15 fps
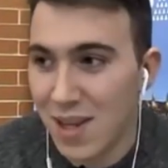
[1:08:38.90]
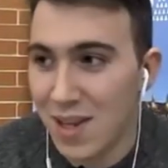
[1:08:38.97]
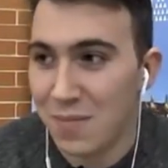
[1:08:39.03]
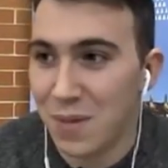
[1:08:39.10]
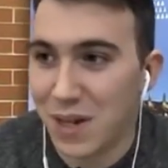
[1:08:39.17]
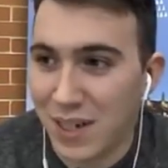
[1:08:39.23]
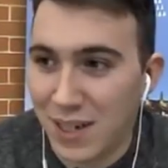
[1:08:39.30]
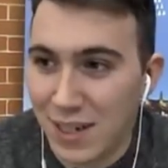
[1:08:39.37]

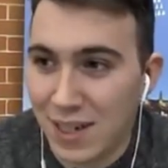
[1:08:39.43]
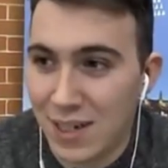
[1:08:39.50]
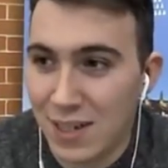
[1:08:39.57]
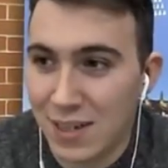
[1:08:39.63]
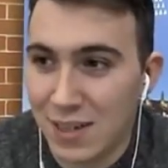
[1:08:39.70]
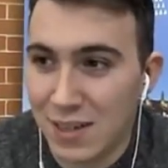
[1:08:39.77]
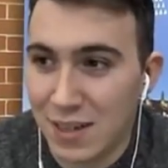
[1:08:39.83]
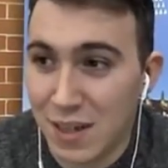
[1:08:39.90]

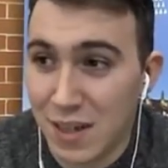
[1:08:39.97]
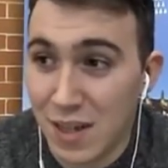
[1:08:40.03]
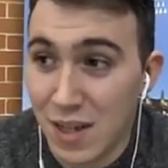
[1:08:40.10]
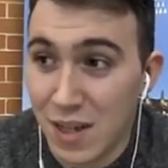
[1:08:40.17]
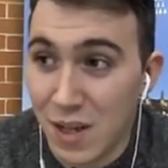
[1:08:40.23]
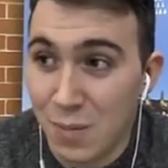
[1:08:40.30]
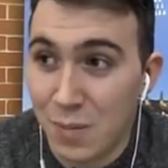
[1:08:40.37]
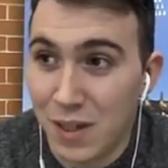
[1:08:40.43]
But
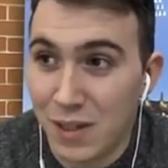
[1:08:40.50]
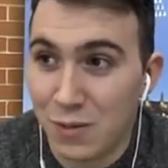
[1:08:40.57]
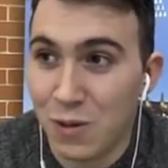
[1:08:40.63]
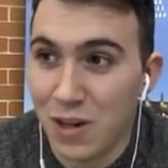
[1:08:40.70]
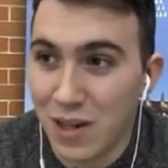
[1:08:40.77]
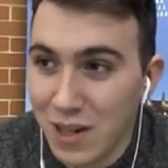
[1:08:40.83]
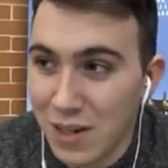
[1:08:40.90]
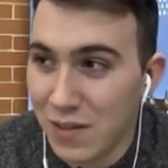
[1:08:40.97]

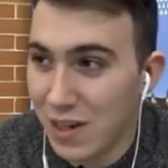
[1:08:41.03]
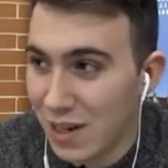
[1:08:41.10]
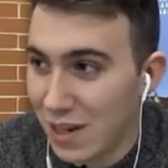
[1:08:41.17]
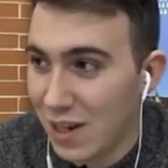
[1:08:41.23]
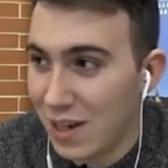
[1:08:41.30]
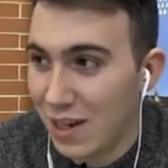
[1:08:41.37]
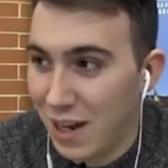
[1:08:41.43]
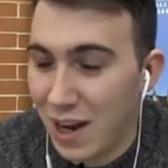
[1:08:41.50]
we are living
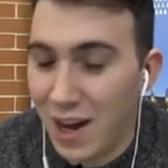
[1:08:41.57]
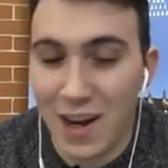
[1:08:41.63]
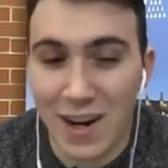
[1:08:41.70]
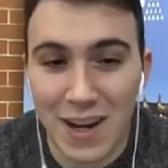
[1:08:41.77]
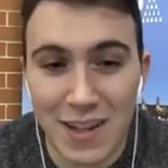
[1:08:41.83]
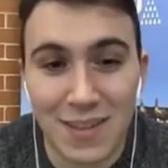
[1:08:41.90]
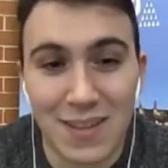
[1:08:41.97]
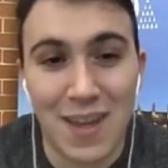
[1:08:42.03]
a
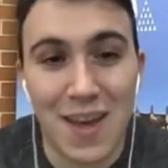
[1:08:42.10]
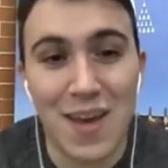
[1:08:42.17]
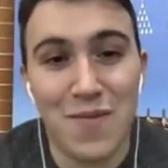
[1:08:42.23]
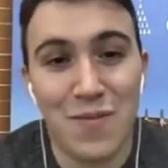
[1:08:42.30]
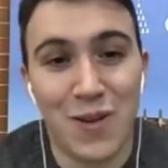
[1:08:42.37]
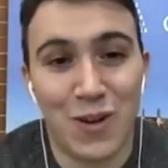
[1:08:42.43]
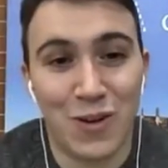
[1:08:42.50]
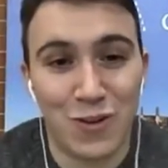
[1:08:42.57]
nice
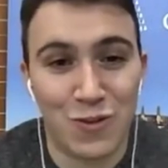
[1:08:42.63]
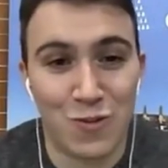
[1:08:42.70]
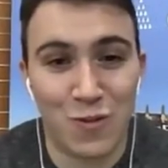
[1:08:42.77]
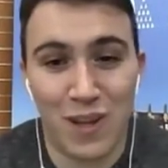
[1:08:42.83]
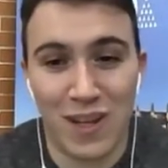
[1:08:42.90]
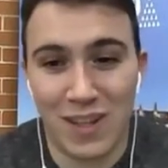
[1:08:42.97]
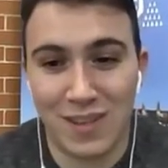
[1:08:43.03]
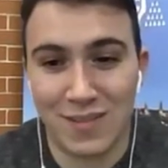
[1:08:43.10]
time, because
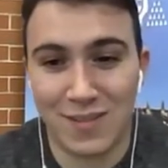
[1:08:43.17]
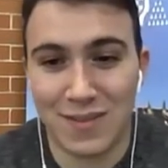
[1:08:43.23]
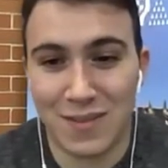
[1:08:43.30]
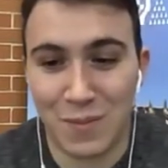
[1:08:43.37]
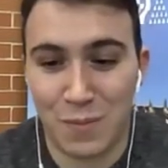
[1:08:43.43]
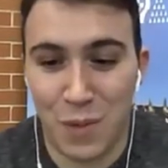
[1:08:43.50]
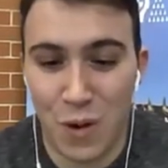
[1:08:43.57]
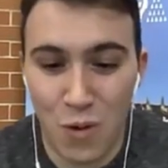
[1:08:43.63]

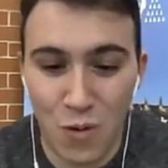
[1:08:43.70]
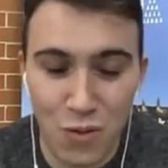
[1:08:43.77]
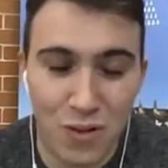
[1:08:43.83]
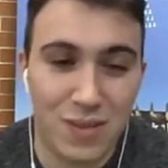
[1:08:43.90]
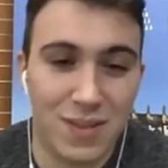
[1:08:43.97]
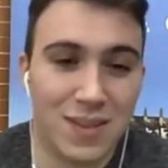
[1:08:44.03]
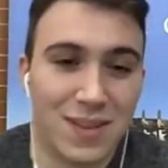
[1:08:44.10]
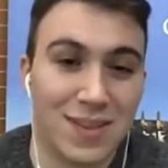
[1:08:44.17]
both
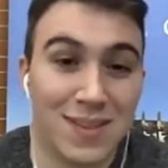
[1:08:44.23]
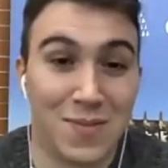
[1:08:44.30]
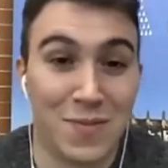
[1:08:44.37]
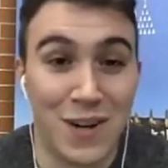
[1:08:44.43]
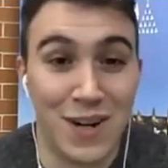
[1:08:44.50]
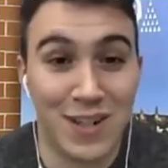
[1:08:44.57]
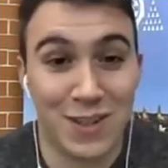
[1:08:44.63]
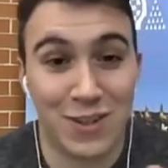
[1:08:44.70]
the
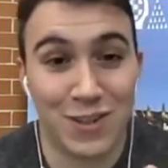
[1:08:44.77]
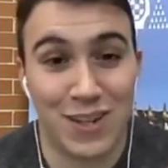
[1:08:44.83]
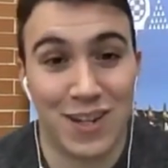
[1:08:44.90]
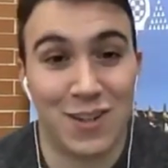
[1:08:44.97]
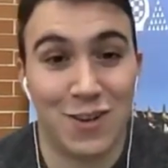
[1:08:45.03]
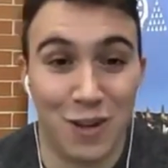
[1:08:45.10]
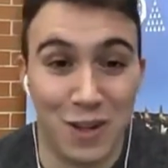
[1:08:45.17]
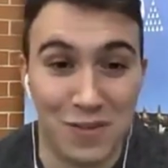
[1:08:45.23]
versions are
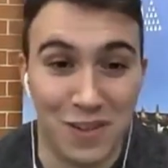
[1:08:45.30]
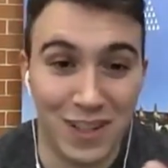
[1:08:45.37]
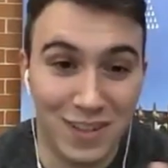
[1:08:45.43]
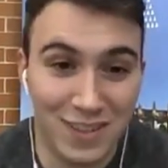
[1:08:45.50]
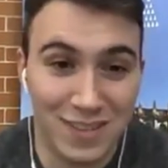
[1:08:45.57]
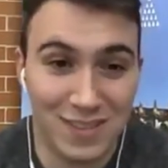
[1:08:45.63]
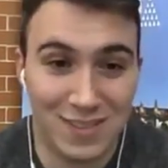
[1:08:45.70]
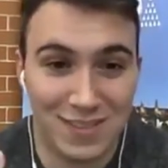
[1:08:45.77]
colliding,
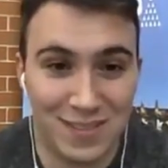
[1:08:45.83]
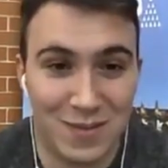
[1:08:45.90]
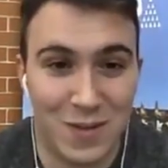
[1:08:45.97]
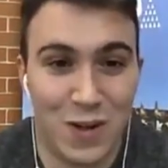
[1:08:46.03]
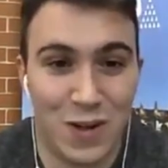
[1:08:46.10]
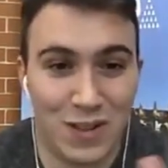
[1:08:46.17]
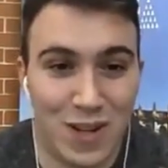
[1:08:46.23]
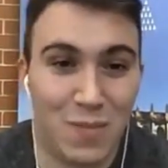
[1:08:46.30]

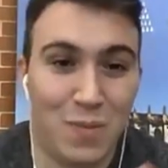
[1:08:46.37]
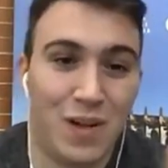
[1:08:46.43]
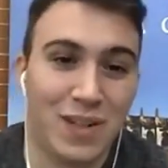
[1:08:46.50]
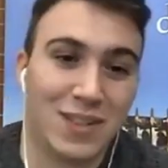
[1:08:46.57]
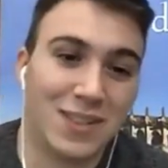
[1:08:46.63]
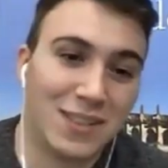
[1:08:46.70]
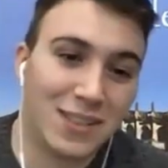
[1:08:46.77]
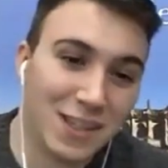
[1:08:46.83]
because some
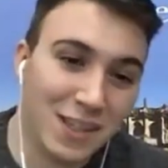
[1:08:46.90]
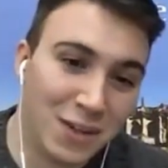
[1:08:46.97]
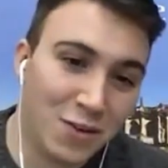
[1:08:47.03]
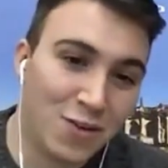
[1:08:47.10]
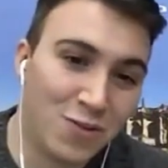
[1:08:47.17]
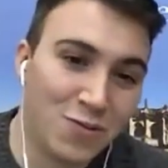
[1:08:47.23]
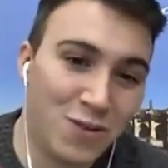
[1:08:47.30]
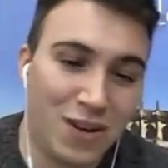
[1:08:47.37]
parts still in
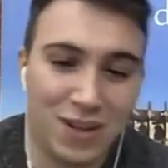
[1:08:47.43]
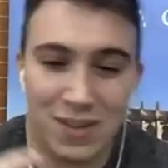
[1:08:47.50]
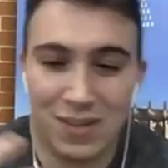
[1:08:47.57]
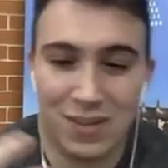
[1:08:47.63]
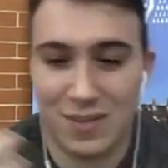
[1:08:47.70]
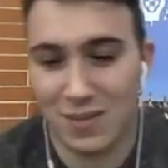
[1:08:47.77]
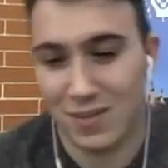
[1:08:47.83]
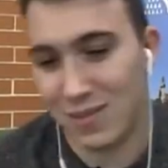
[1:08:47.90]
ROS1,
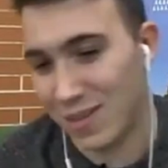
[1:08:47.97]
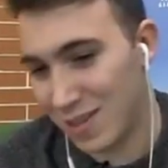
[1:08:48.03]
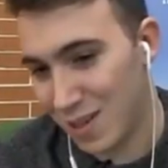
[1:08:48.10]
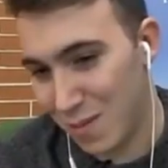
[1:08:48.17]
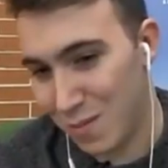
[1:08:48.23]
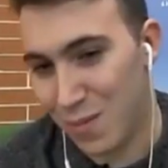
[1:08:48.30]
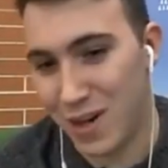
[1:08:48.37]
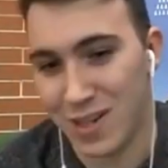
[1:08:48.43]

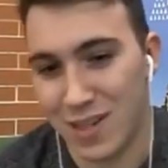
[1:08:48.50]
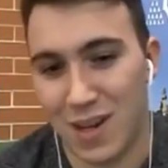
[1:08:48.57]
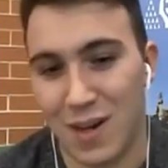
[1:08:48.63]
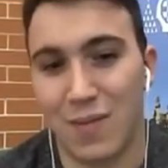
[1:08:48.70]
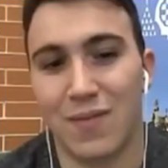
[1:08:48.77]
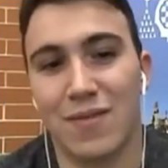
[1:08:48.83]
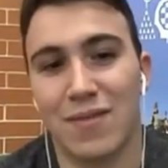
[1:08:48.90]
some parts are